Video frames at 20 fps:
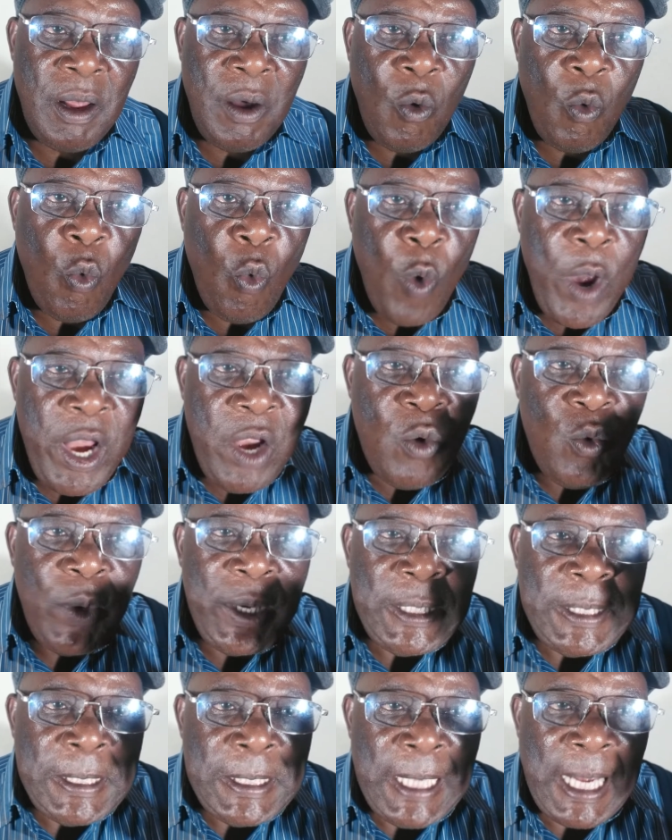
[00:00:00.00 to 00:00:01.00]
When we
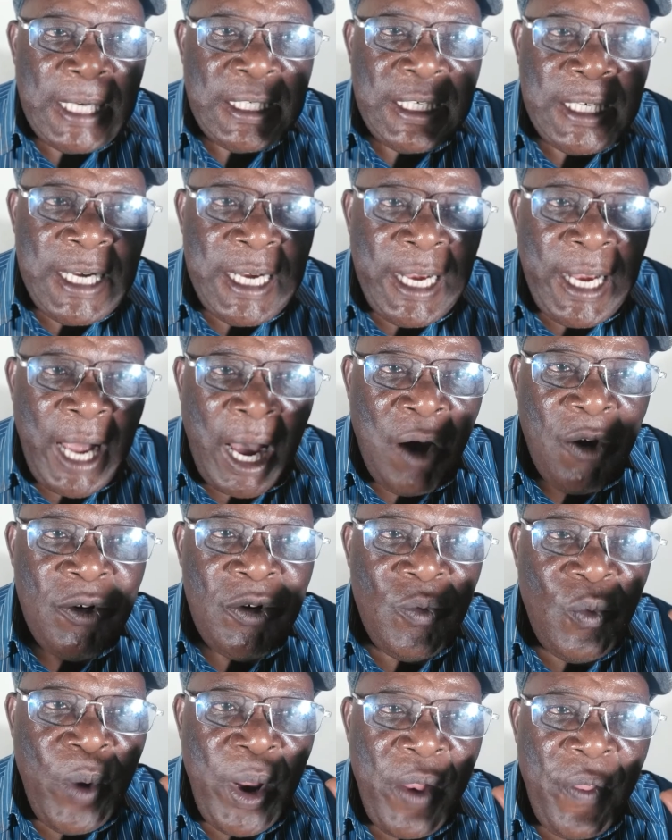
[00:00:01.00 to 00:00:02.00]
sat
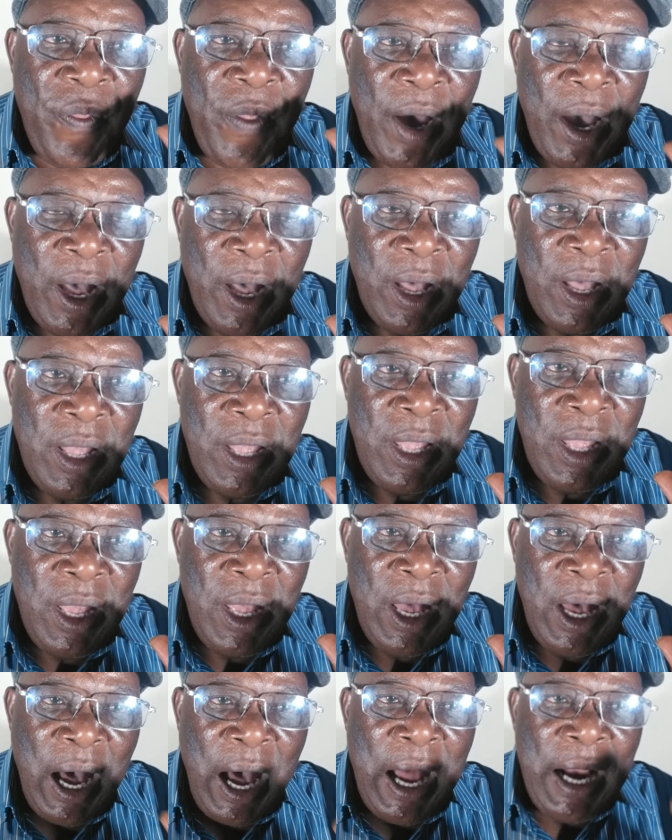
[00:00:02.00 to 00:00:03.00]
down with her
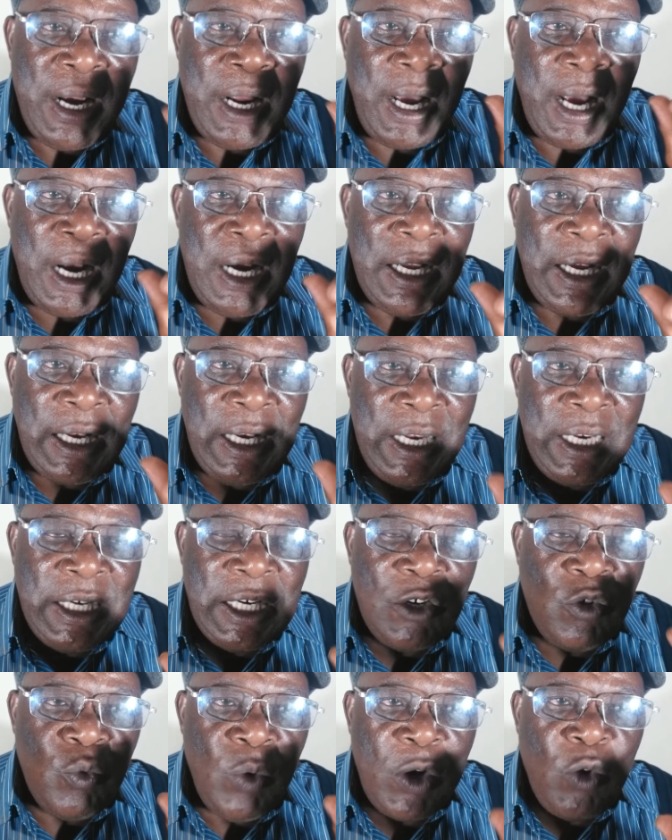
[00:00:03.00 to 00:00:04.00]
and
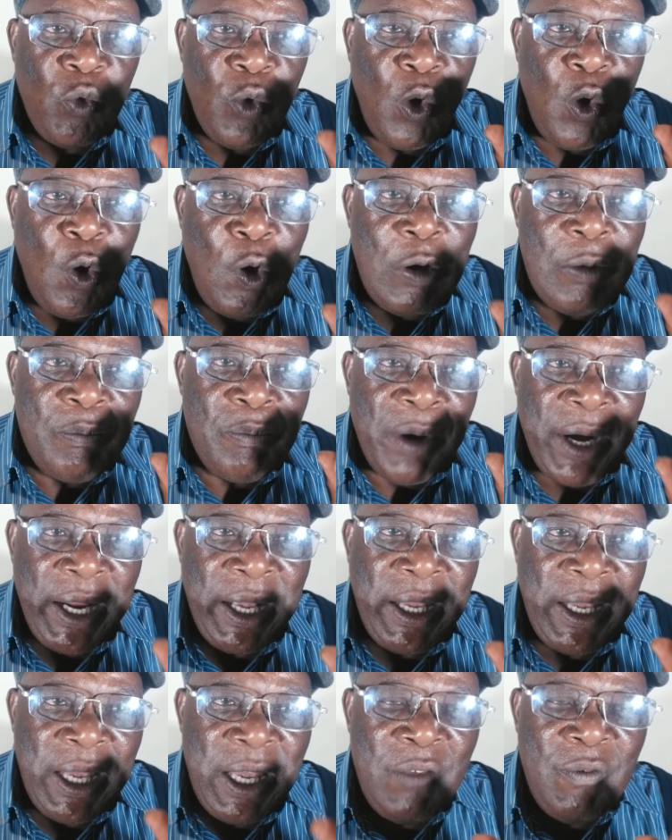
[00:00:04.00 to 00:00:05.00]
calculated what we call
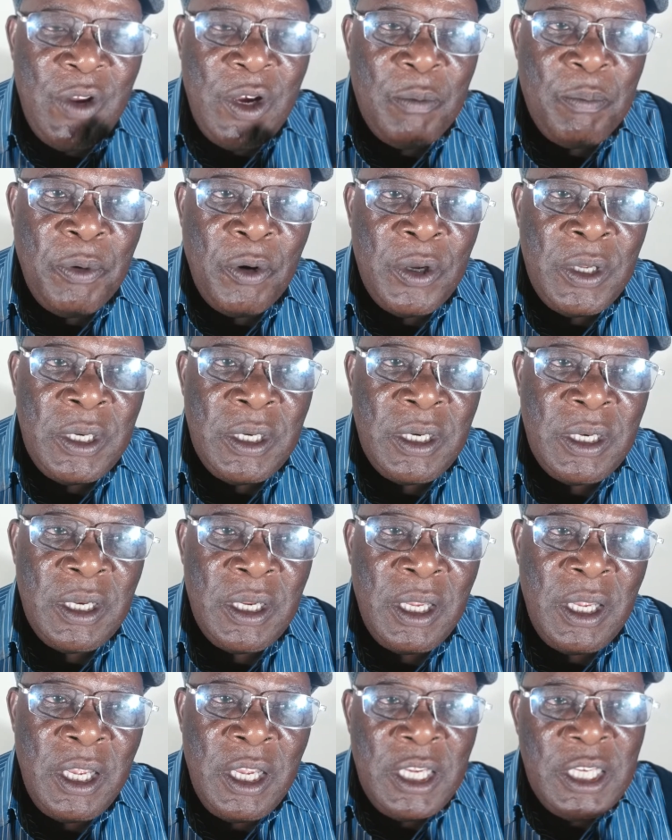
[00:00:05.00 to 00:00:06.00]
break-even point,
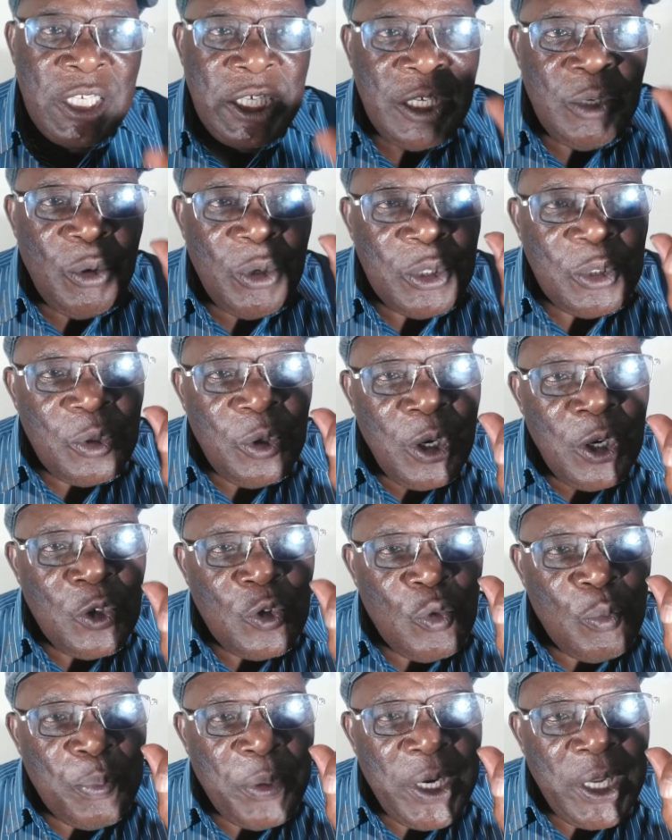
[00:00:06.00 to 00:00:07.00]
she was going to
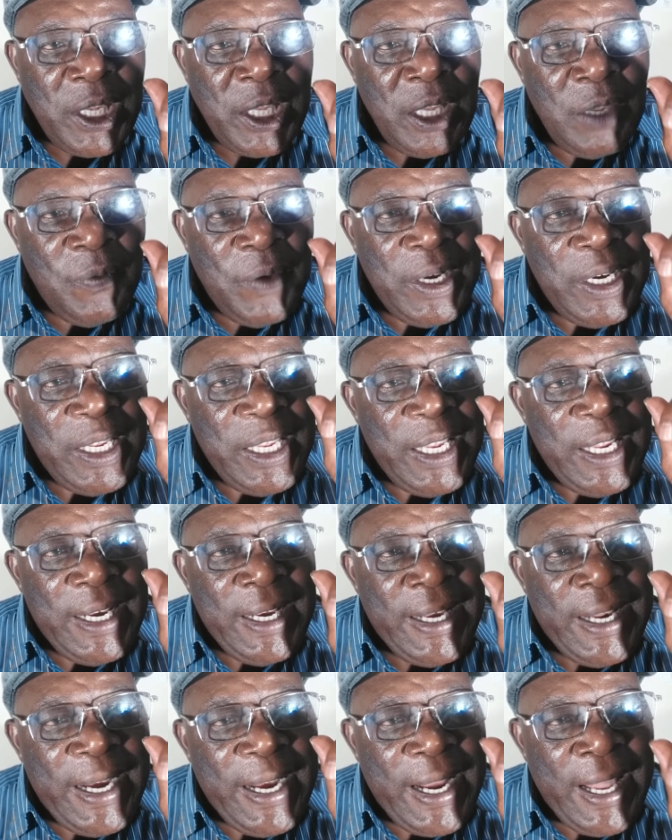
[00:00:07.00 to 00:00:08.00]
break even in
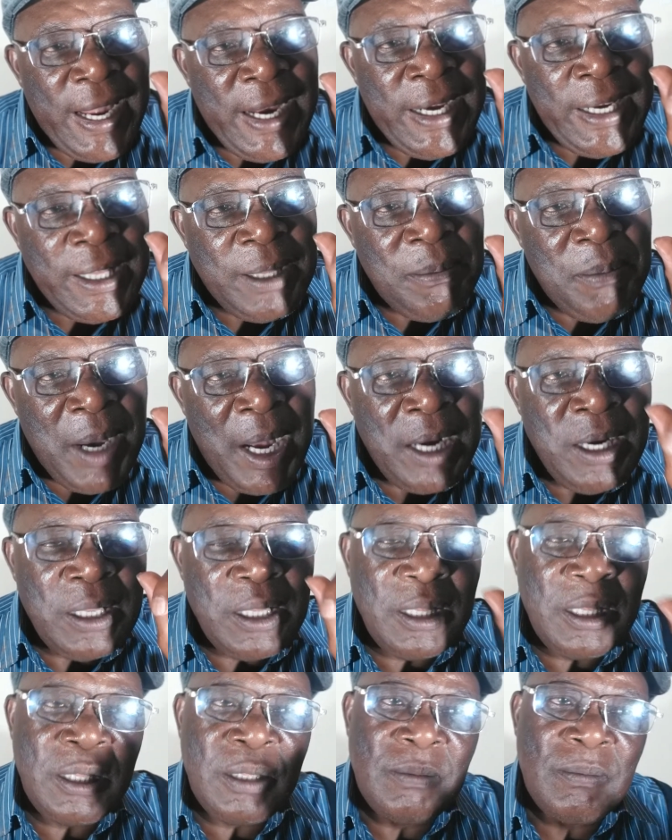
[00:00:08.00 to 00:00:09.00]
the 9th
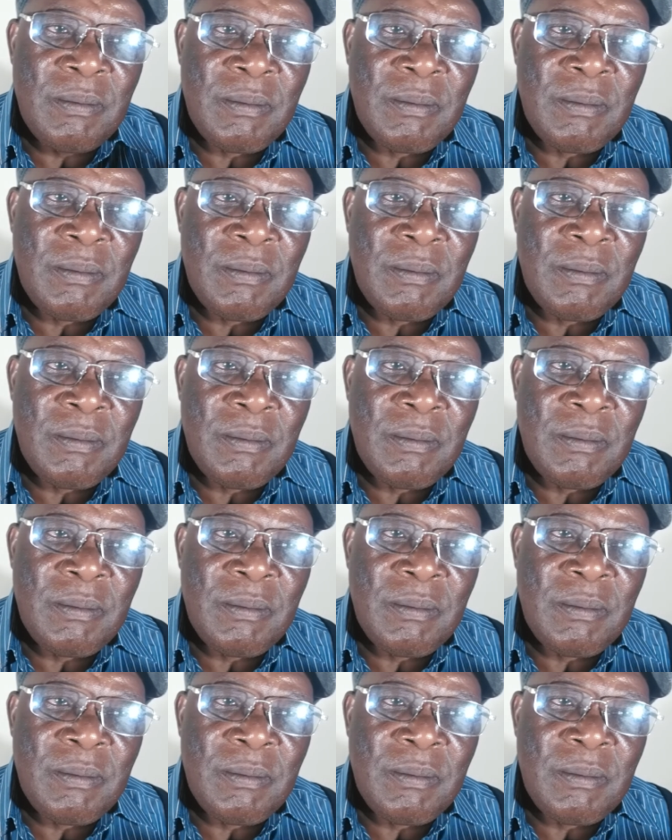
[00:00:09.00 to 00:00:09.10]
month.